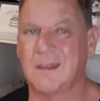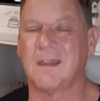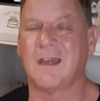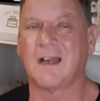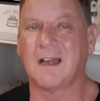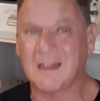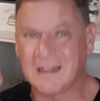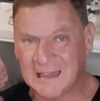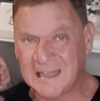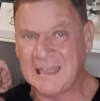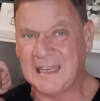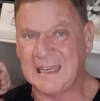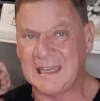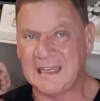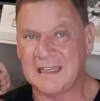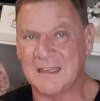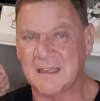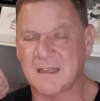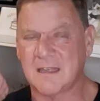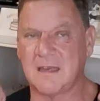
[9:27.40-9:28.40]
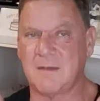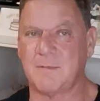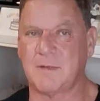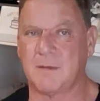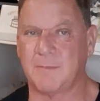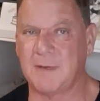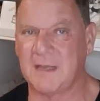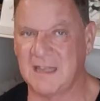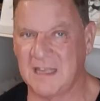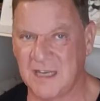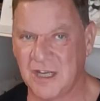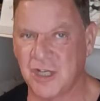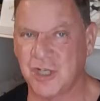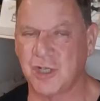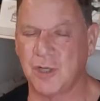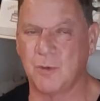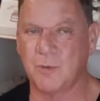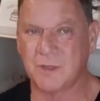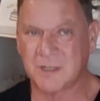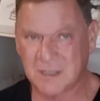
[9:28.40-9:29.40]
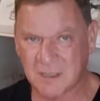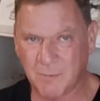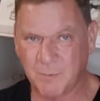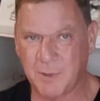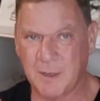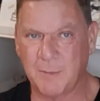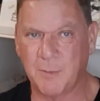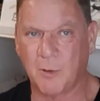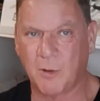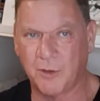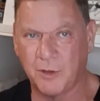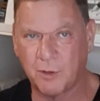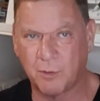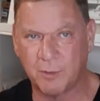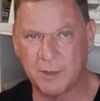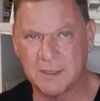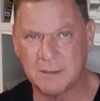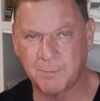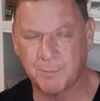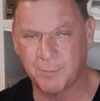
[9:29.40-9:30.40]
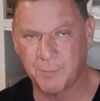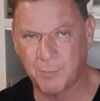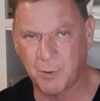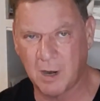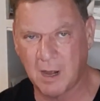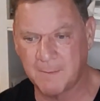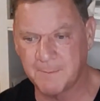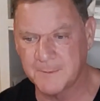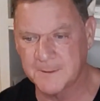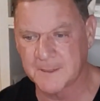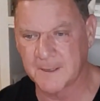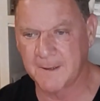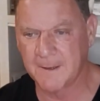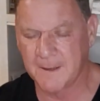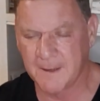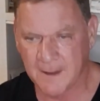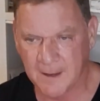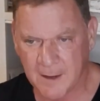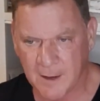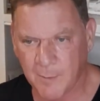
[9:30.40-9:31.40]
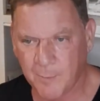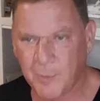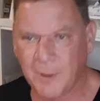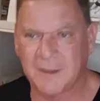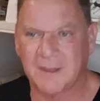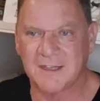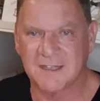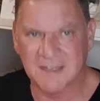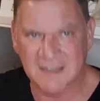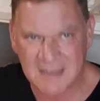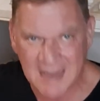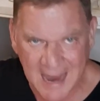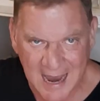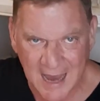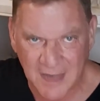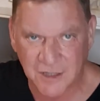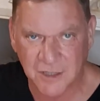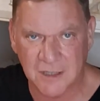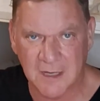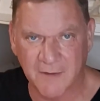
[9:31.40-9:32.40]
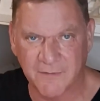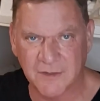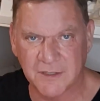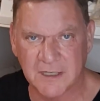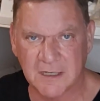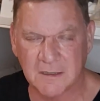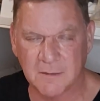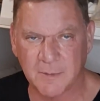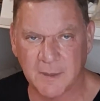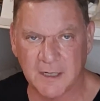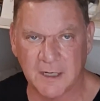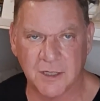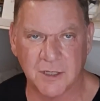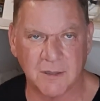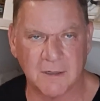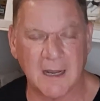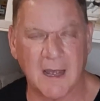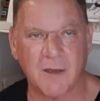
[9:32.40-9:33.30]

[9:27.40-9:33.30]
the clean seems to be the issue with some people and their wrist problems, but the snatch never seems to be an issue.